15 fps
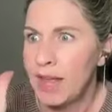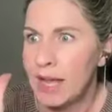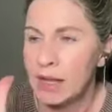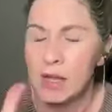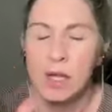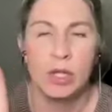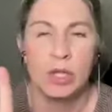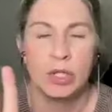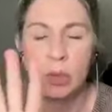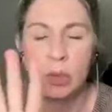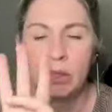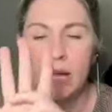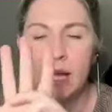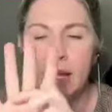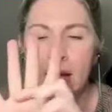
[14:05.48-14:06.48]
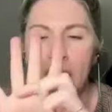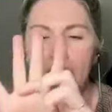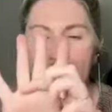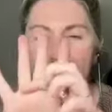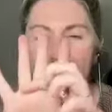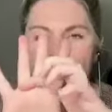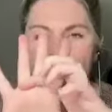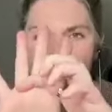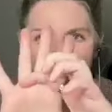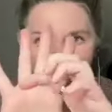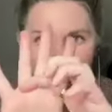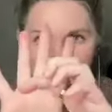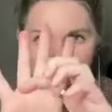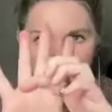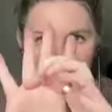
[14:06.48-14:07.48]
thing. So like the
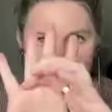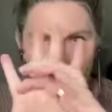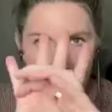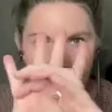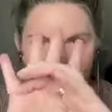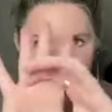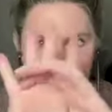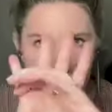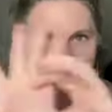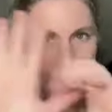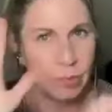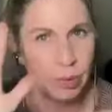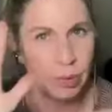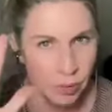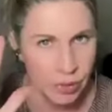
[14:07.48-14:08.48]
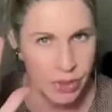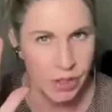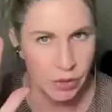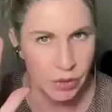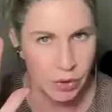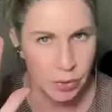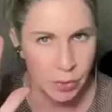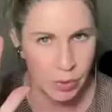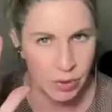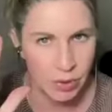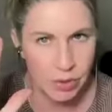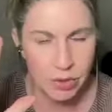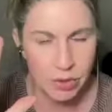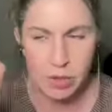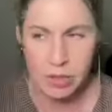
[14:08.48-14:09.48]
palm is your protein
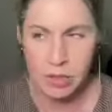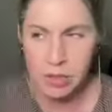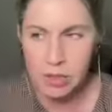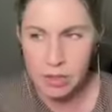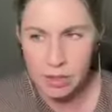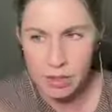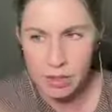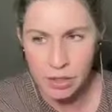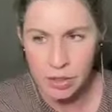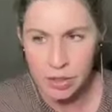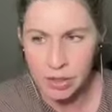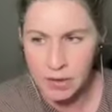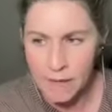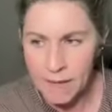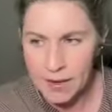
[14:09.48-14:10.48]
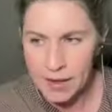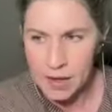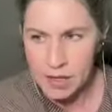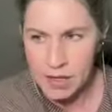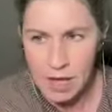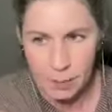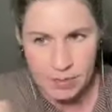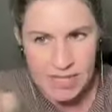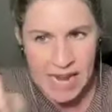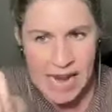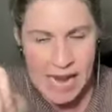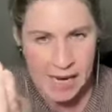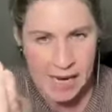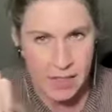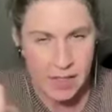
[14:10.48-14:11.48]
source. Your cupped
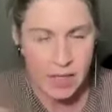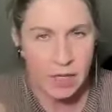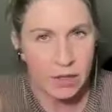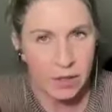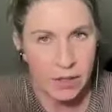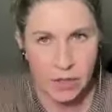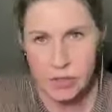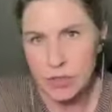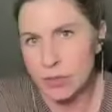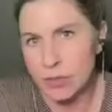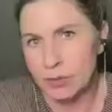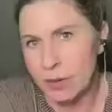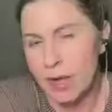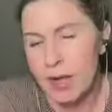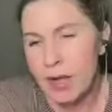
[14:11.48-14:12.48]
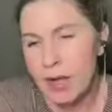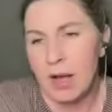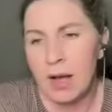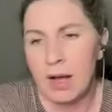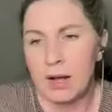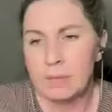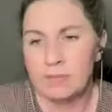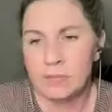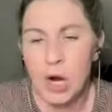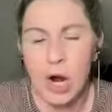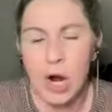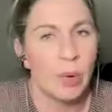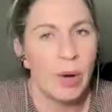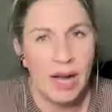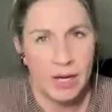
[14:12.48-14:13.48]
hand here is your
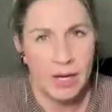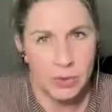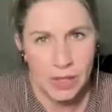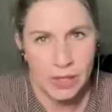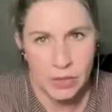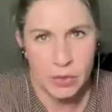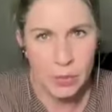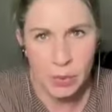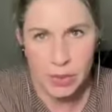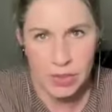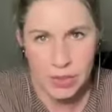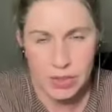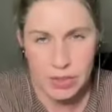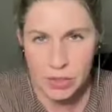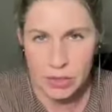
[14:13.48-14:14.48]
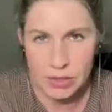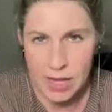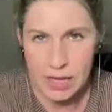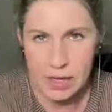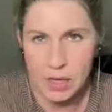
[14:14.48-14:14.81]
carbohydrate sources, your